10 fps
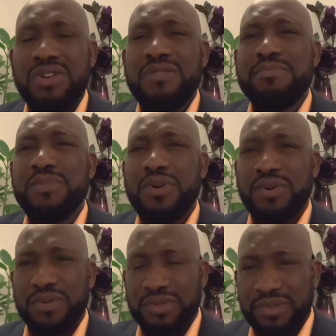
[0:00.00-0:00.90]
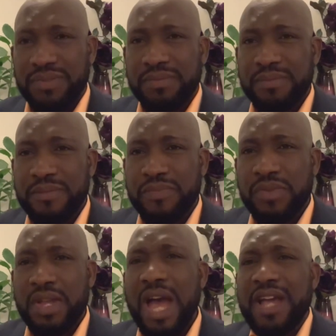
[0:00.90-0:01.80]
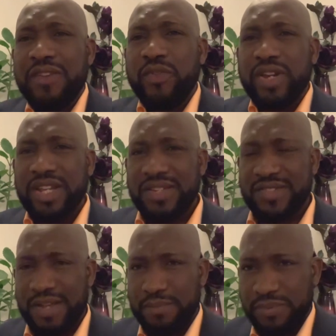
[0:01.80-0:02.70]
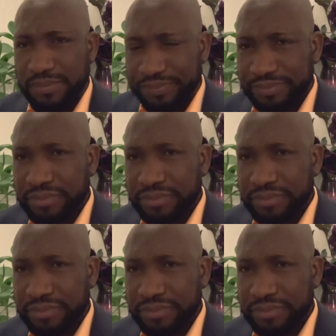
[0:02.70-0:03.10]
Come on. I'll give you an example.